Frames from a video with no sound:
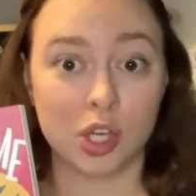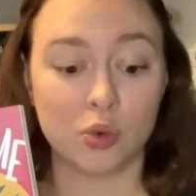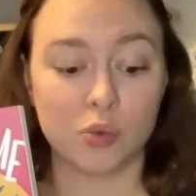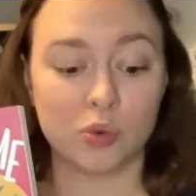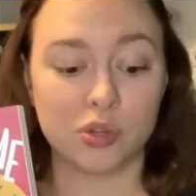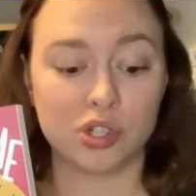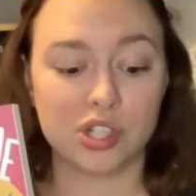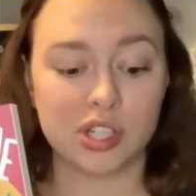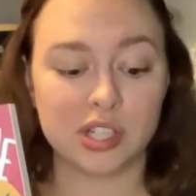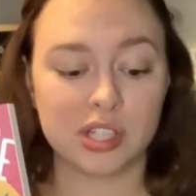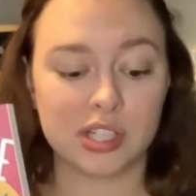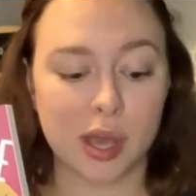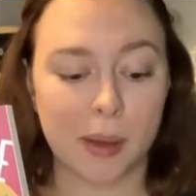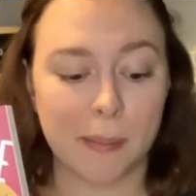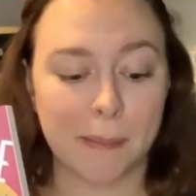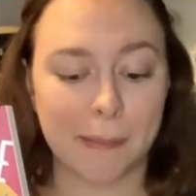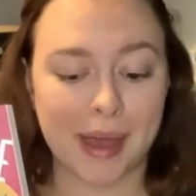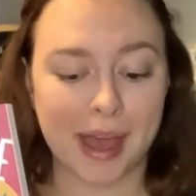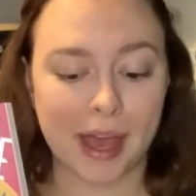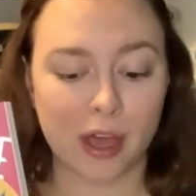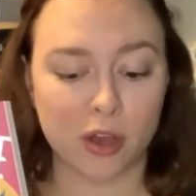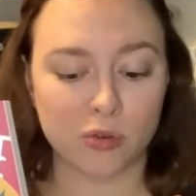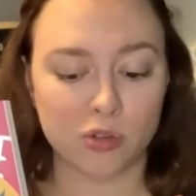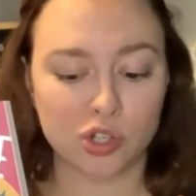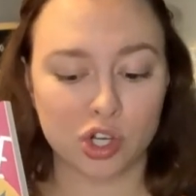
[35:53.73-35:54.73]
which is
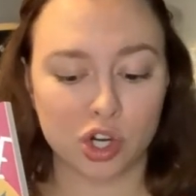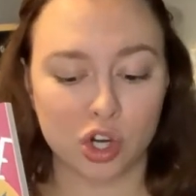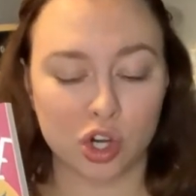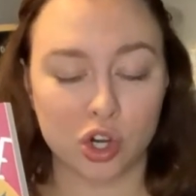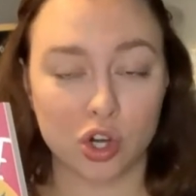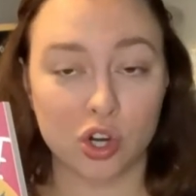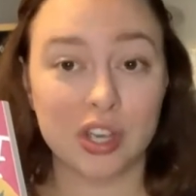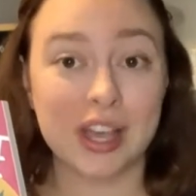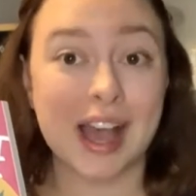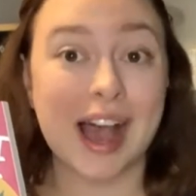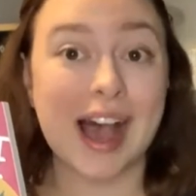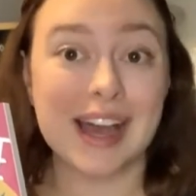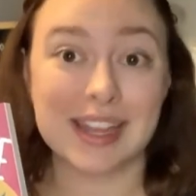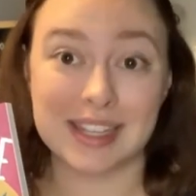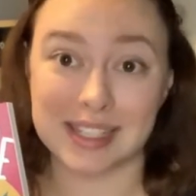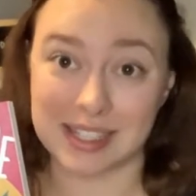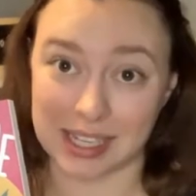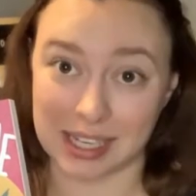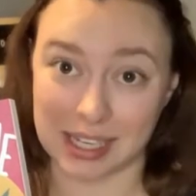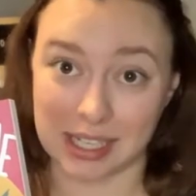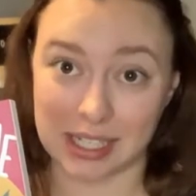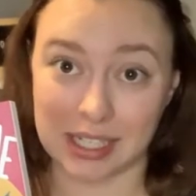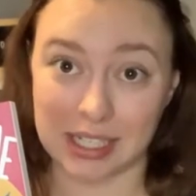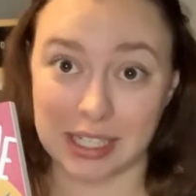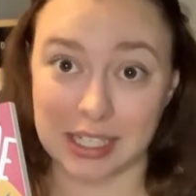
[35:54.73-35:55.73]
about her
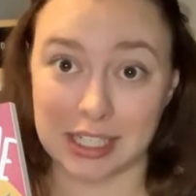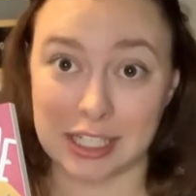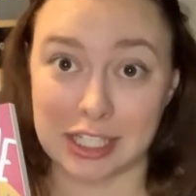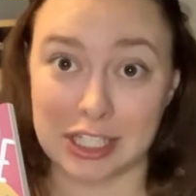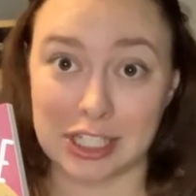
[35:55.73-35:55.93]
cousin.